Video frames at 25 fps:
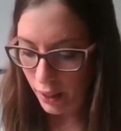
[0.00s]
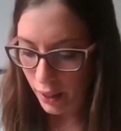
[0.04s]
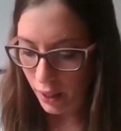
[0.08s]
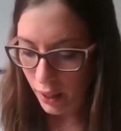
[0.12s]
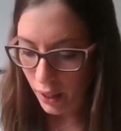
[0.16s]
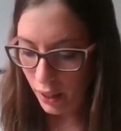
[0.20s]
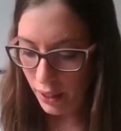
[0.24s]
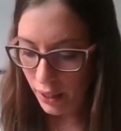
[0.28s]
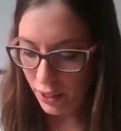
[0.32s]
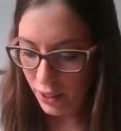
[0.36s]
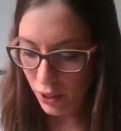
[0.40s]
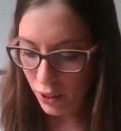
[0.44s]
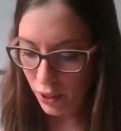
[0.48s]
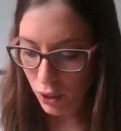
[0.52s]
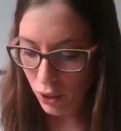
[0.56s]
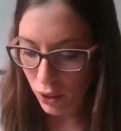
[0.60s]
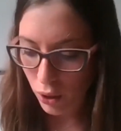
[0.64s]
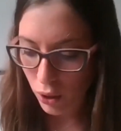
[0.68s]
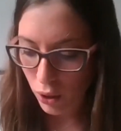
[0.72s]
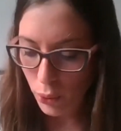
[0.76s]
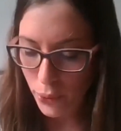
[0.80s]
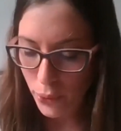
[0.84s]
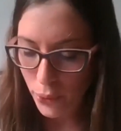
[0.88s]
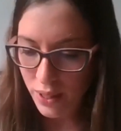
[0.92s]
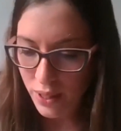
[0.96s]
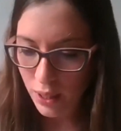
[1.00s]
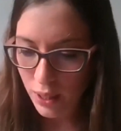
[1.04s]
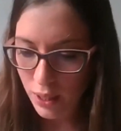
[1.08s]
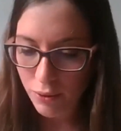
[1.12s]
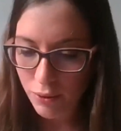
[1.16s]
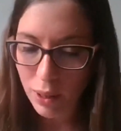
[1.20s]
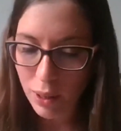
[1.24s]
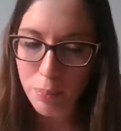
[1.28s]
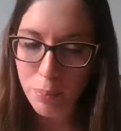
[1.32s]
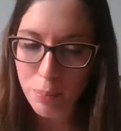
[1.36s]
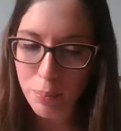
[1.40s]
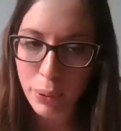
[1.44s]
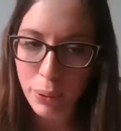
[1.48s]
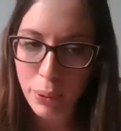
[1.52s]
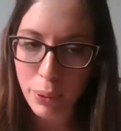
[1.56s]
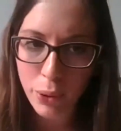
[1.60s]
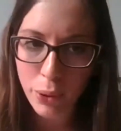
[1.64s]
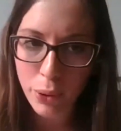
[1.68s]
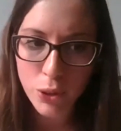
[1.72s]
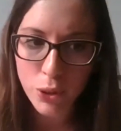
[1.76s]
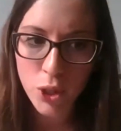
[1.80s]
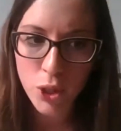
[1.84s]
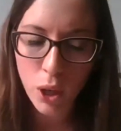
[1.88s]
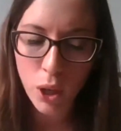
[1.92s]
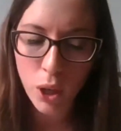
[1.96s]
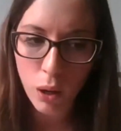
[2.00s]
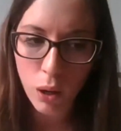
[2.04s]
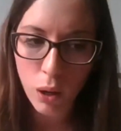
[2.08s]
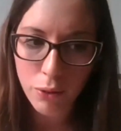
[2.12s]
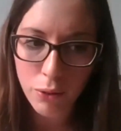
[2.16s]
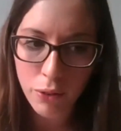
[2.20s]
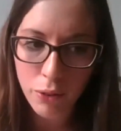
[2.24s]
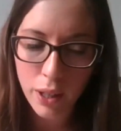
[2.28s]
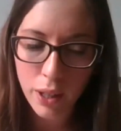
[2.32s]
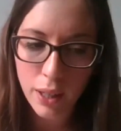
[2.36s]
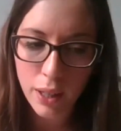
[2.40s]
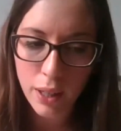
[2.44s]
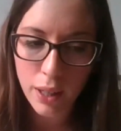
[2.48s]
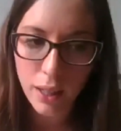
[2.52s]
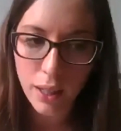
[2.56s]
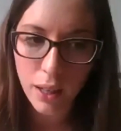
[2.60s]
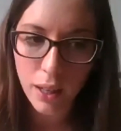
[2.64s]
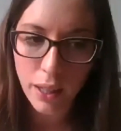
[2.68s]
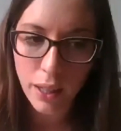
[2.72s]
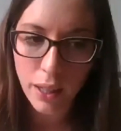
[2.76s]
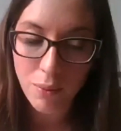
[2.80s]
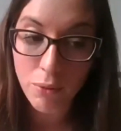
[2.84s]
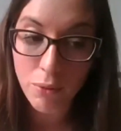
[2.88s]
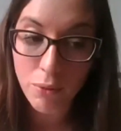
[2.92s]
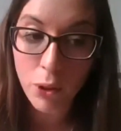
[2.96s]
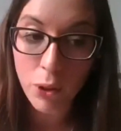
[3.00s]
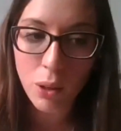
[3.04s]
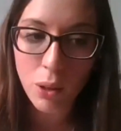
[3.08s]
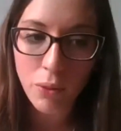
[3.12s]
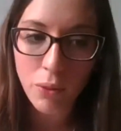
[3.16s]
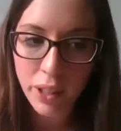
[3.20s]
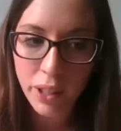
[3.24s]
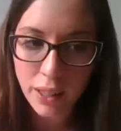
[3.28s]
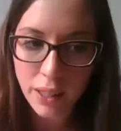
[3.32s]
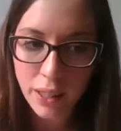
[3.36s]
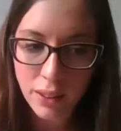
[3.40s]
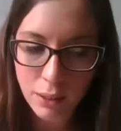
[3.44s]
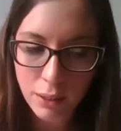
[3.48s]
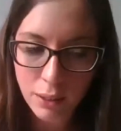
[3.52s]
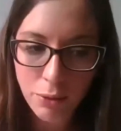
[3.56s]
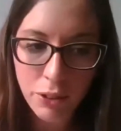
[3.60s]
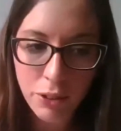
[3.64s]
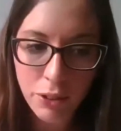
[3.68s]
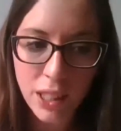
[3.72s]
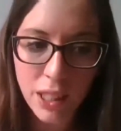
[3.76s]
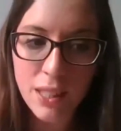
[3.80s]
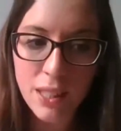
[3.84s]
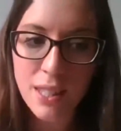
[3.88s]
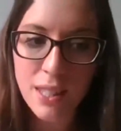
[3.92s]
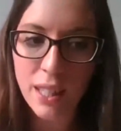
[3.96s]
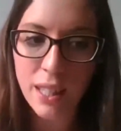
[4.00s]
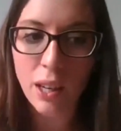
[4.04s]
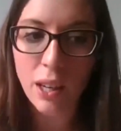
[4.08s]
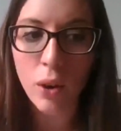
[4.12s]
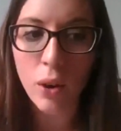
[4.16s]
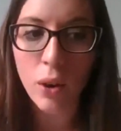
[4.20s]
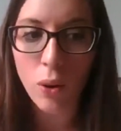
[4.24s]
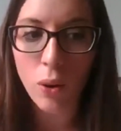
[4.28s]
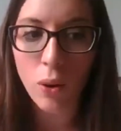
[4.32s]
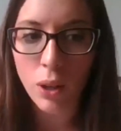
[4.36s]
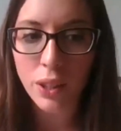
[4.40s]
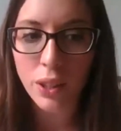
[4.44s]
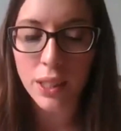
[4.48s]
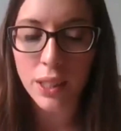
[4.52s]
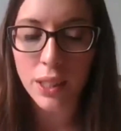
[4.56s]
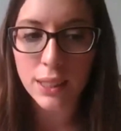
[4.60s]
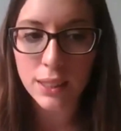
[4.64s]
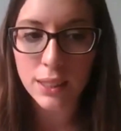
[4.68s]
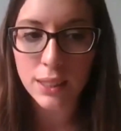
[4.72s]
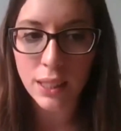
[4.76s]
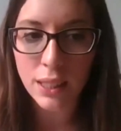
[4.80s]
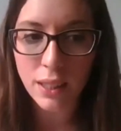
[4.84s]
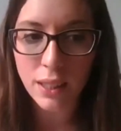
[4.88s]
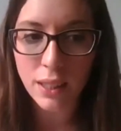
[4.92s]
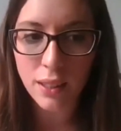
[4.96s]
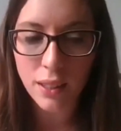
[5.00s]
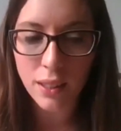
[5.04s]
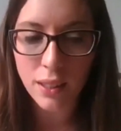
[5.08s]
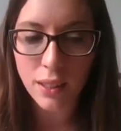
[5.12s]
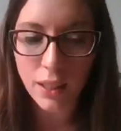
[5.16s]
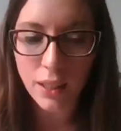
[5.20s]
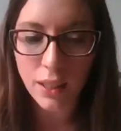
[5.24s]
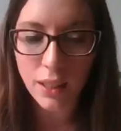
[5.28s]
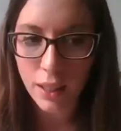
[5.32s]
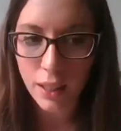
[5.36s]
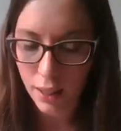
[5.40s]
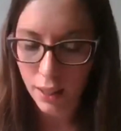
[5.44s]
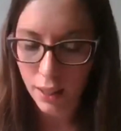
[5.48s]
inclusive approach of involving different stakeholders in the